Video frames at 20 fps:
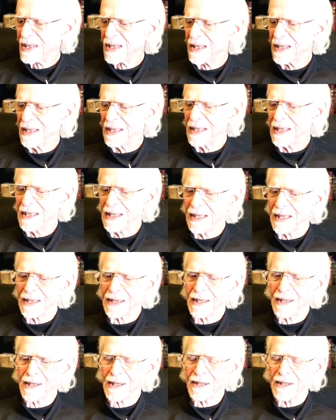I
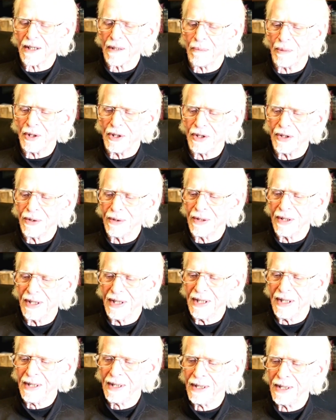got an
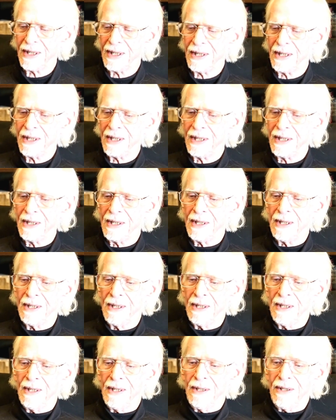opportunity
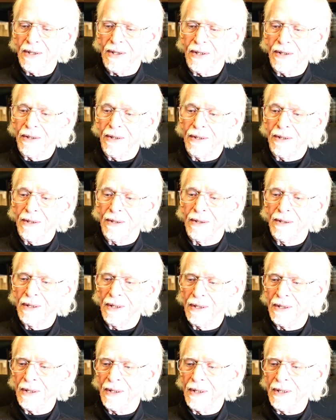to
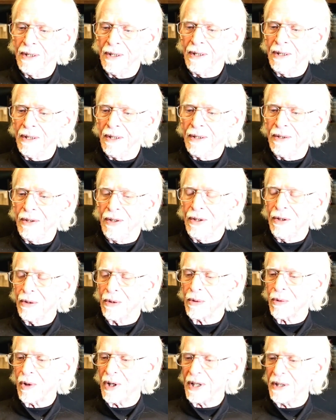do
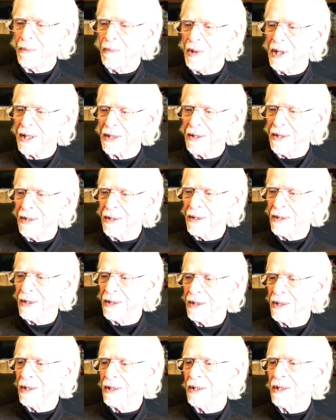quite a bit
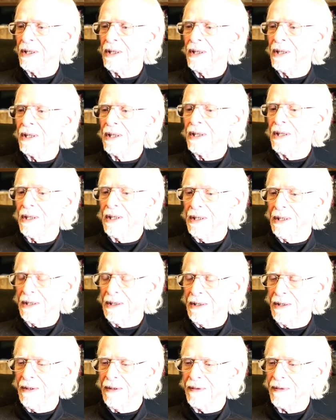
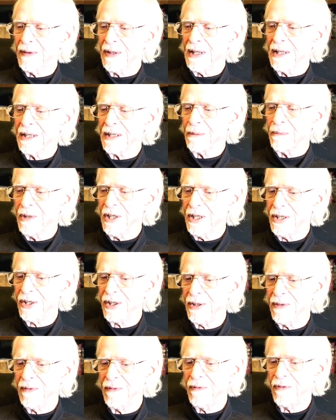of
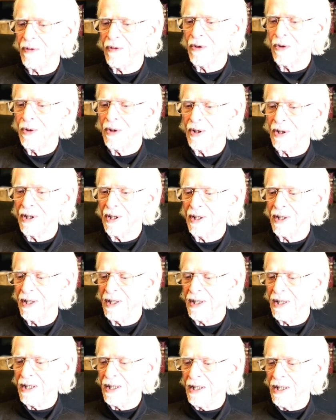animation for
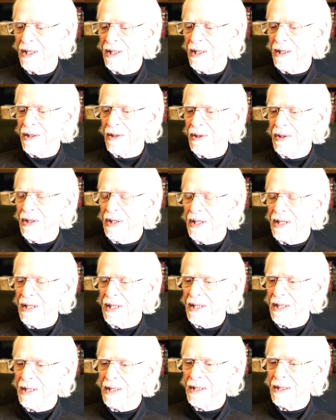
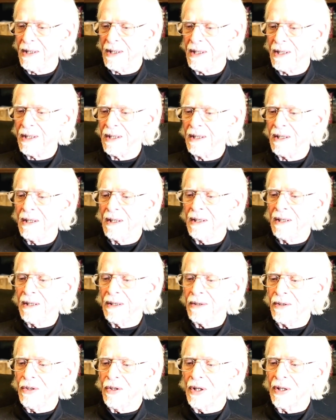the
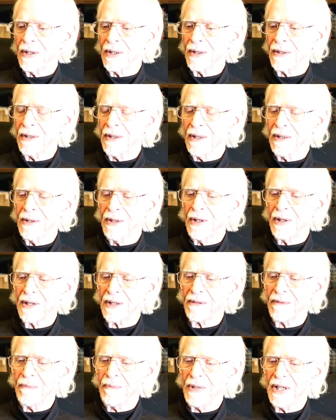Dawn
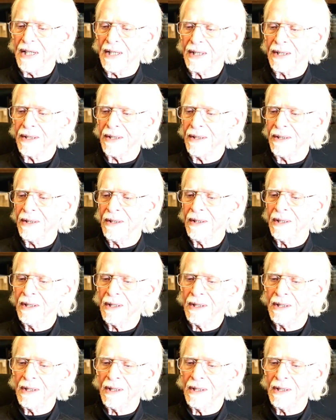of Man